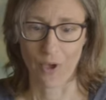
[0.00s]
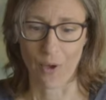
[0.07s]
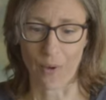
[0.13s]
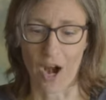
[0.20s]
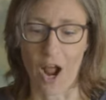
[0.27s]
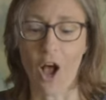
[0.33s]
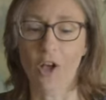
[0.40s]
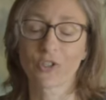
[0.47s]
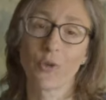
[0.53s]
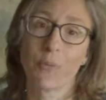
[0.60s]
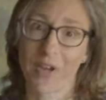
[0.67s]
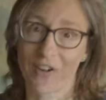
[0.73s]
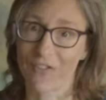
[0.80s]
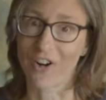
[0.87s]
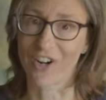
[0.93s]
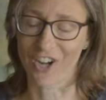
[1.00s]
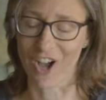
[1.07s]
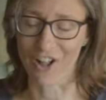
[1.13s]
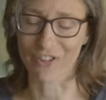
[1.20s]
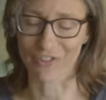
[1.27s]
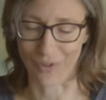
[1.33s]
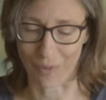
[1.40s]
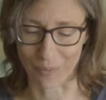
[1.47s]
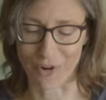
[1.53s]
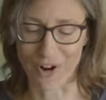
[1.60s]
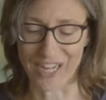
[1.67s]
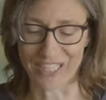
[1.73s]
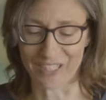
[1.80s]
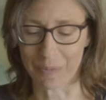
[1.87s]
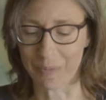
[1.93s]
But I also make very colorful
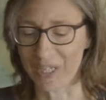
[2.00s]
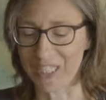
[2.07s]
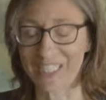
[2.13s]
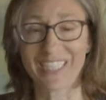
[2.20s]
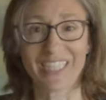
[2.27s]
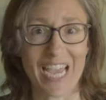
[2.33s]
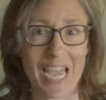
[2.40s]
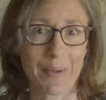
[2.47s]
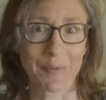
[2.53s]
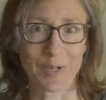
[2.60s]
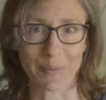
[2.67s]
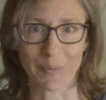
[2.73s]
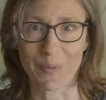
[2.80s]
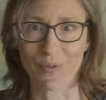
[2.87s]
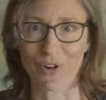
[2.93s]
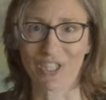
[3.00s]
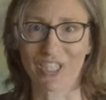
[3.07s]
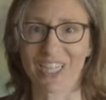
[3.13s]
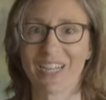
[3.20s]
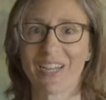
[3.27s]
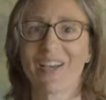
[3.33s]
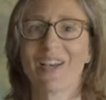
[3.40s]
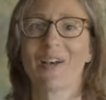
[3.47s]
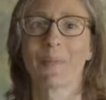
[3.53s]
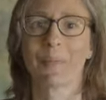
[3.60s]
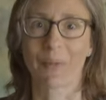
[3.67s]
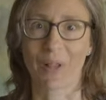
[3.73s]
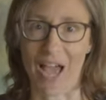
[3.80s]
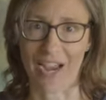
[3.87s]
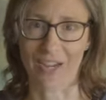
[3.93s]
prints, but today I'm going to be printing
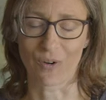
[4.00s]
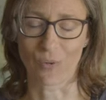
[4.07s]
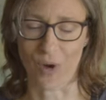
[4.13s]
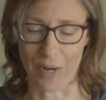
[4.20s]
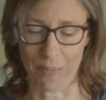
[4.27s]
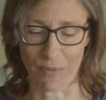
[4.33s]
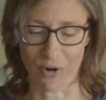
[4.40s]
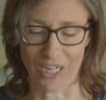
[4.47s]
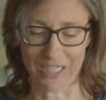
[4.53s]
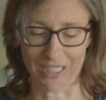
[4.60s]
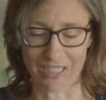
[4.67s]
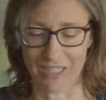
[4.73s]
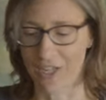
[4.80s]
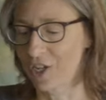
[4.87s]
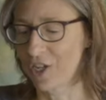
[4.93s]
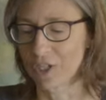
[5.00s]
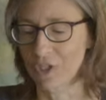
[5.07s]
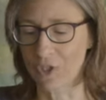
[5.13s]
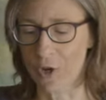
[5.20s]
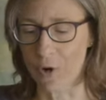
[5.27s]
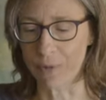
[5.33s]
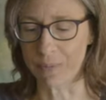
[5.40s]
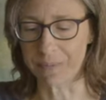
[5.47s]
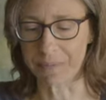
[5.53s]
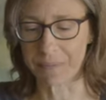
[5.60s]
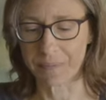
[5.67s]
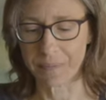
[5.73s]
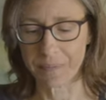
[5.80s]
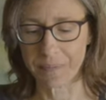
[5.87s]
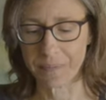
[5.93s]
black and white prints. So
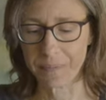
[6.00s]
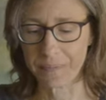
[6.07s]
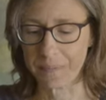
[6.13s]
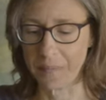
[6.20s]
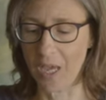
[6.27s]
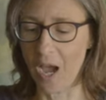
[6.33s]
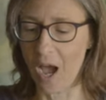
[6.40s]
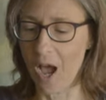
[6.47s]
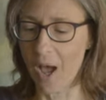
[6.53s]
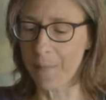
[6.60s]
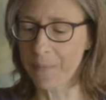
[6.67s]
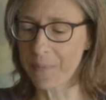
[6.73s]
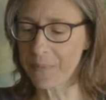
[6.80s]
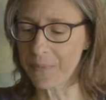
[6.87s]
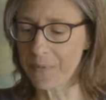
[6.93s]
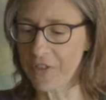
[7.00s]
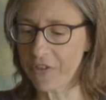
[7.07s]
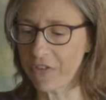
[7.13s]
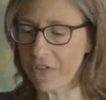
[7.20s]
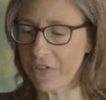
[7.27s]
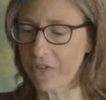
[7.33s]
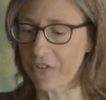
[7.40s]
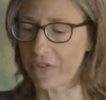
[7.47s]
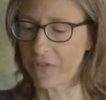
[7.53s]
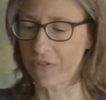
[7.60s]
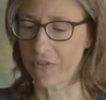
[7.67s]
this is